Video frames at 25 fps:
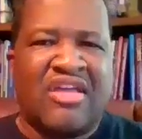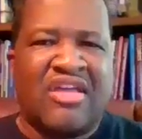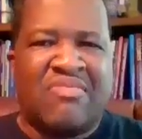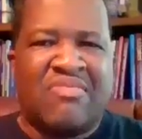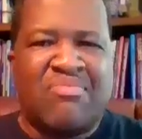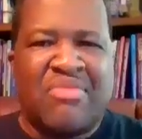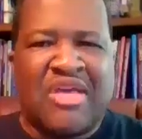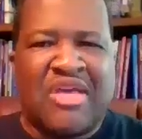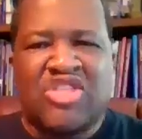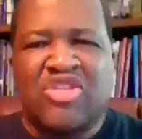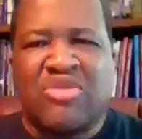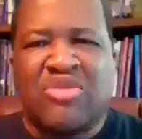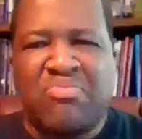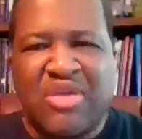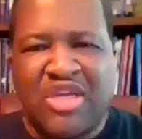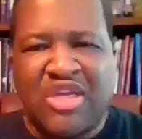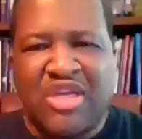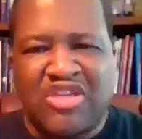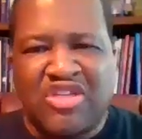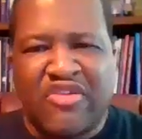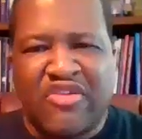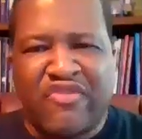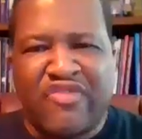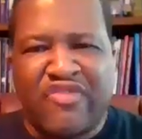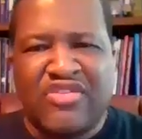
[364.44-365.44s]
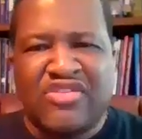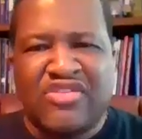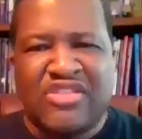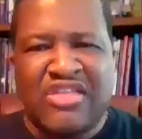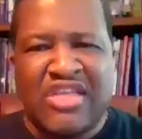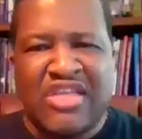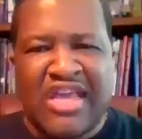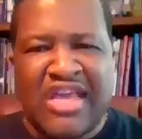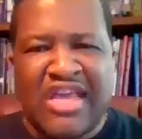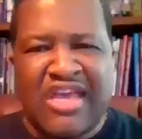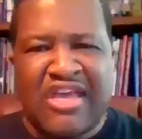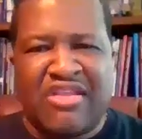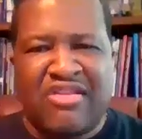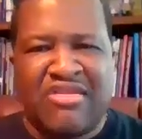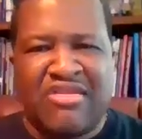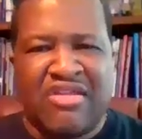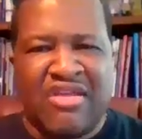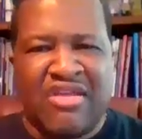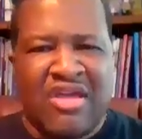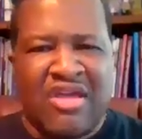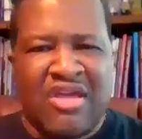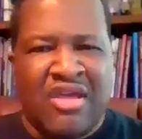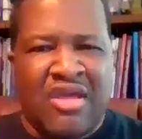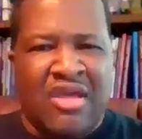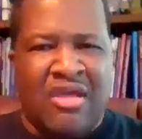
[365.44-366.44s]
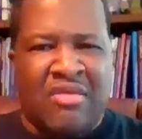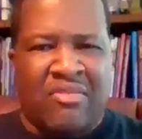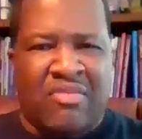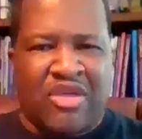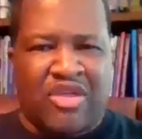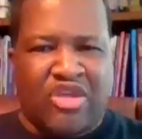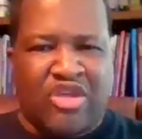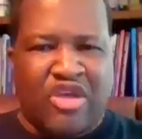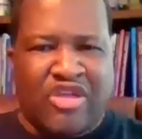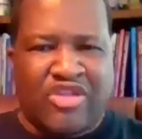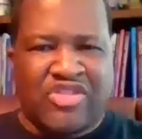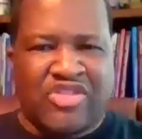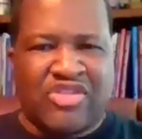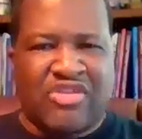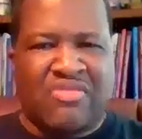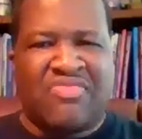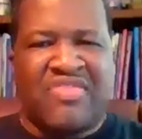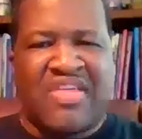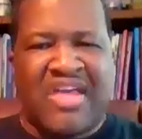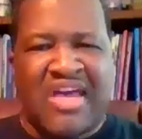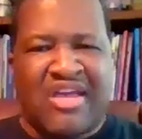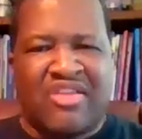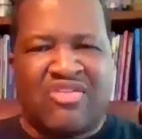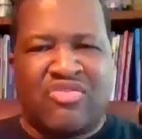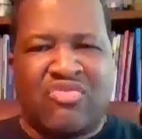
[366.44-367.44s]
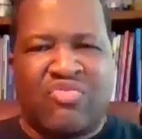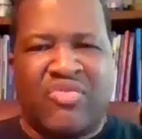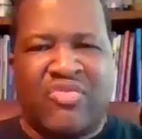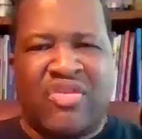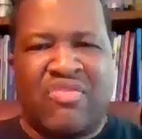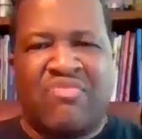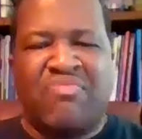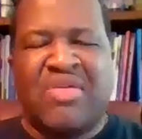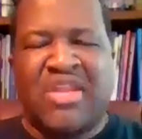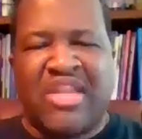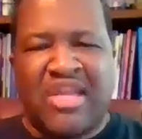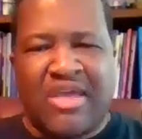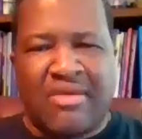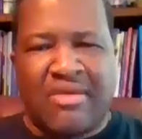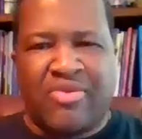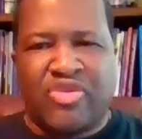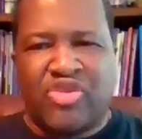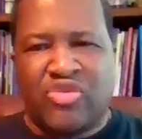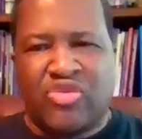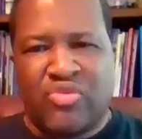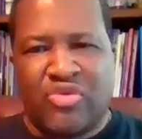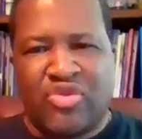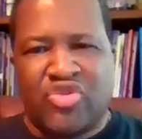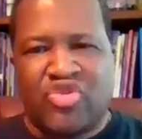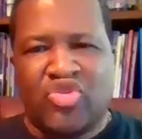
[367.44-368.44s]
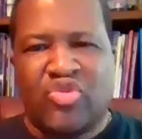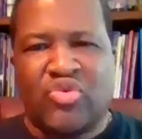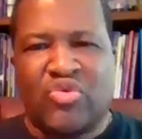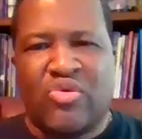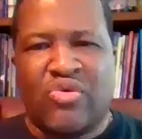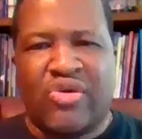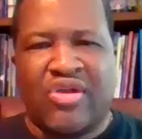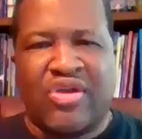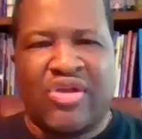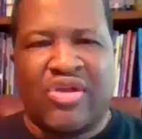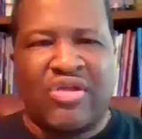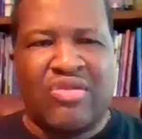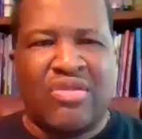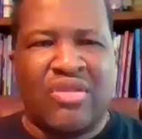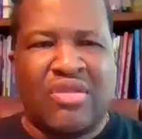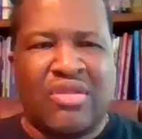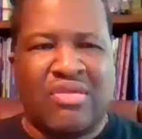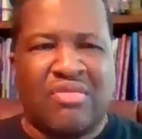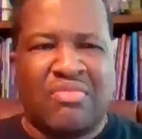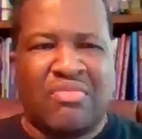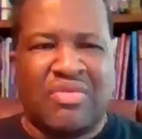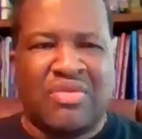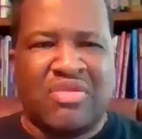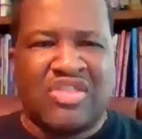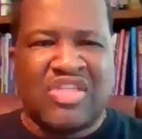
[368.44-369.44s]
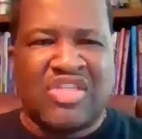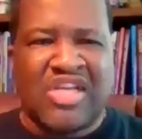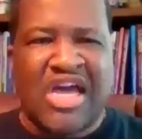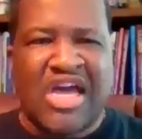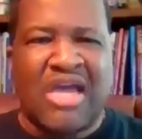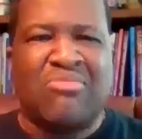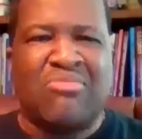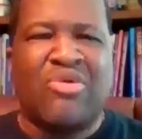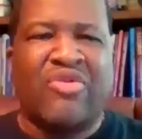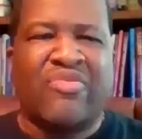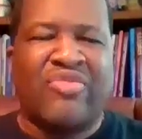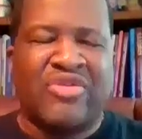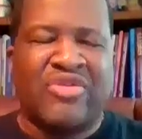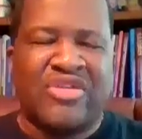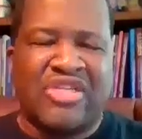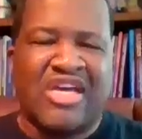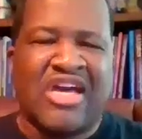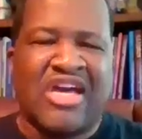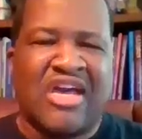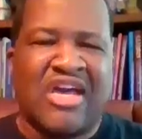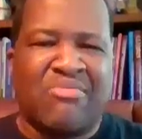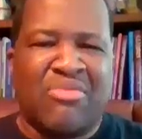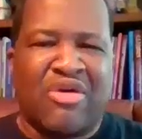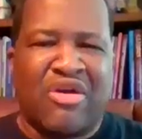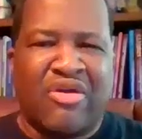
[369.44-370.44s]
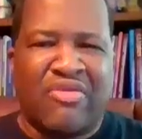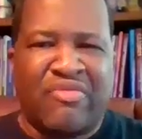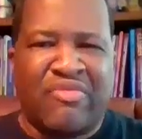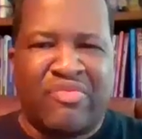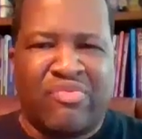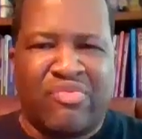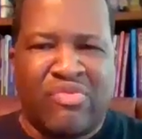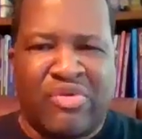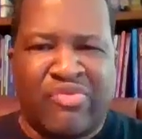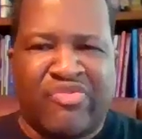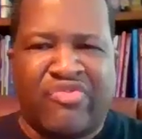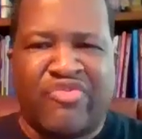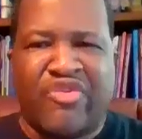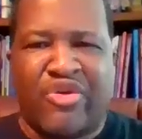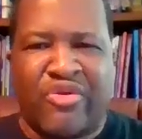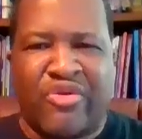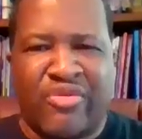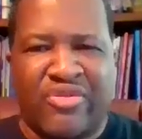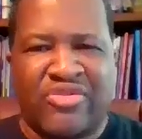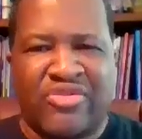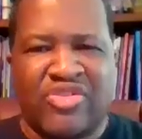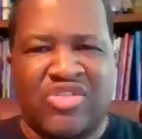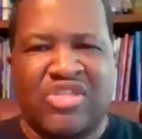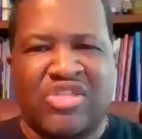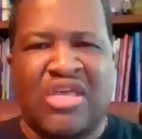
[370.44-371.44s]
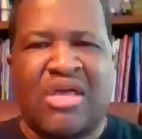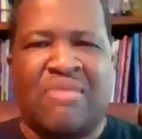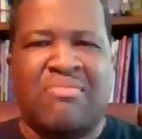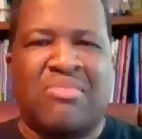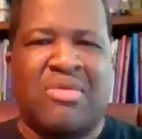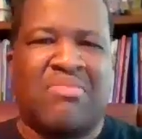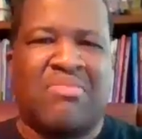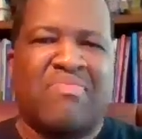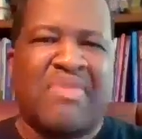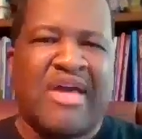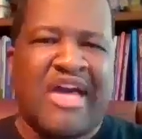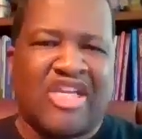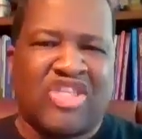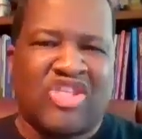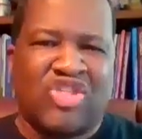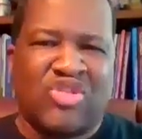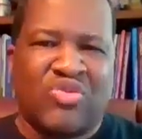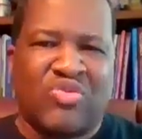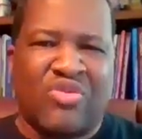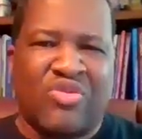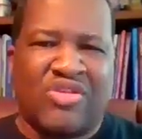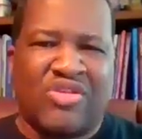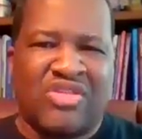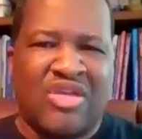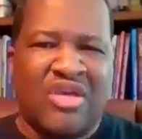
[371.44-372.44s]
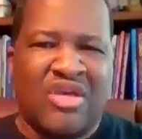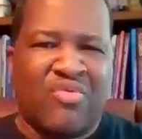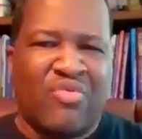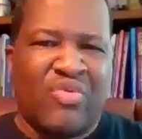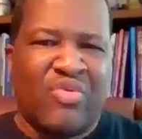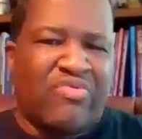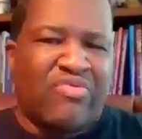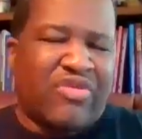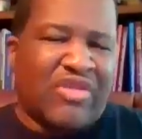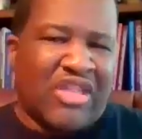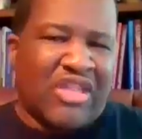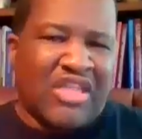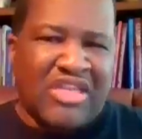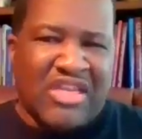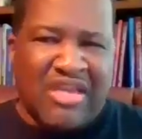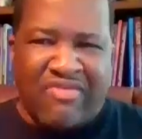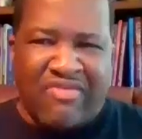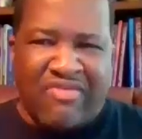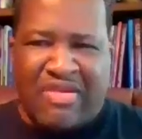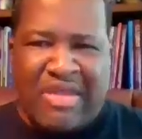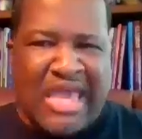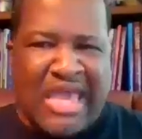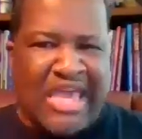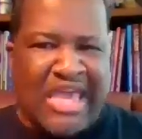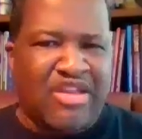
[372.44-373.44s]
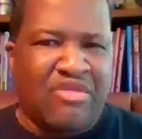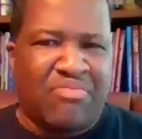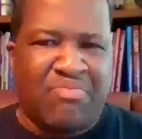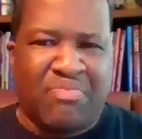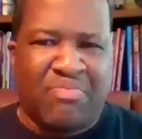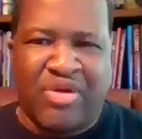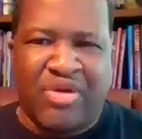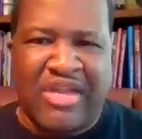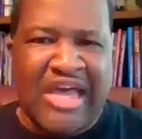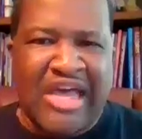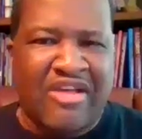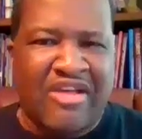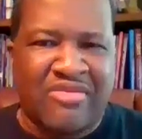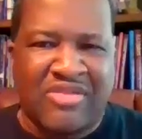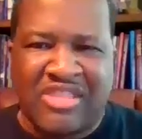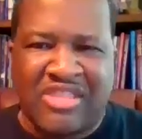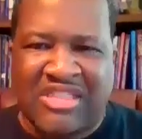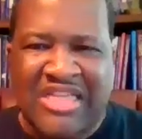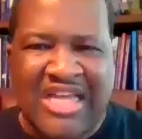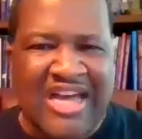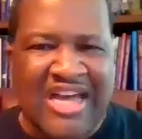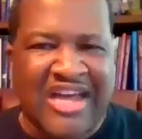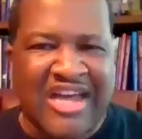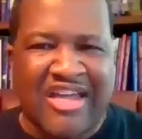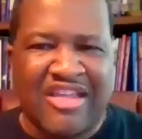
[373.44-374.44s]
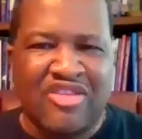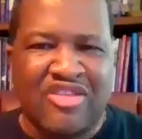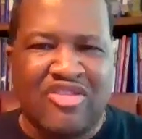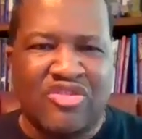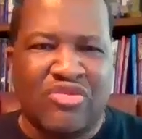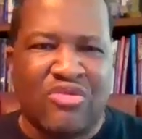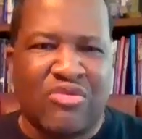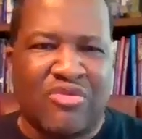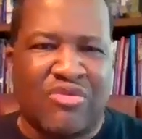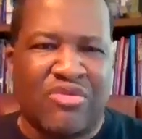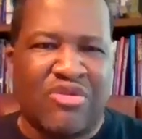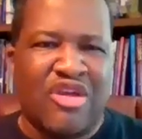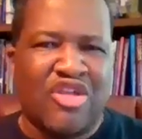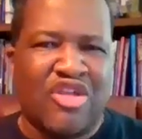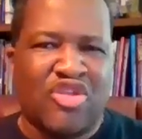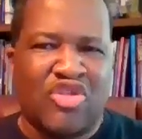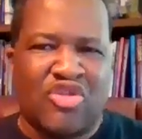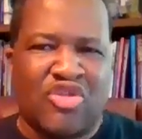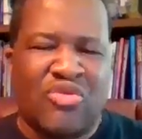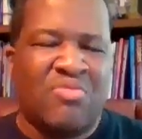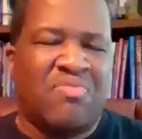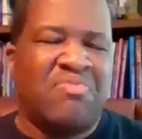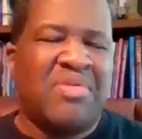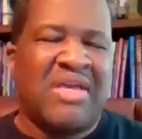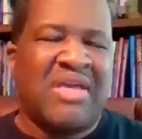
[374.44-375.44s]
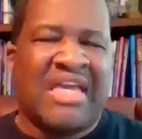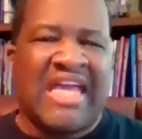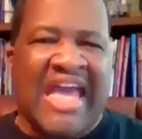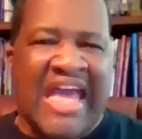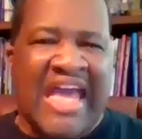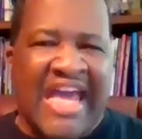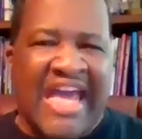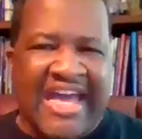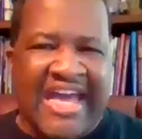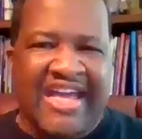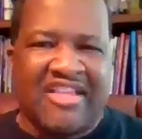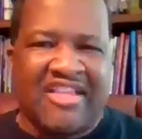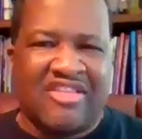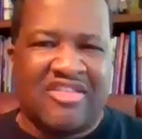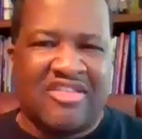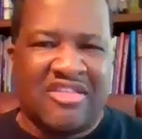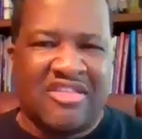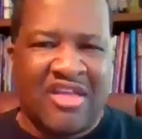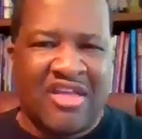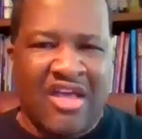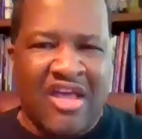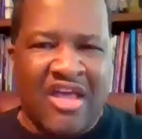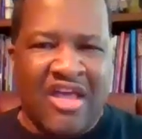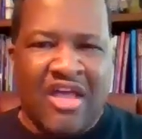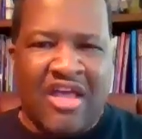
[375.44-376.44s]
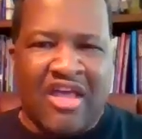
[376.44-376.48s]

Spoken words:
it makes a big difference. And because of that, we've been able to enjoy time over time of referrals coming back to us. We've really never had to put out signs or do big ads.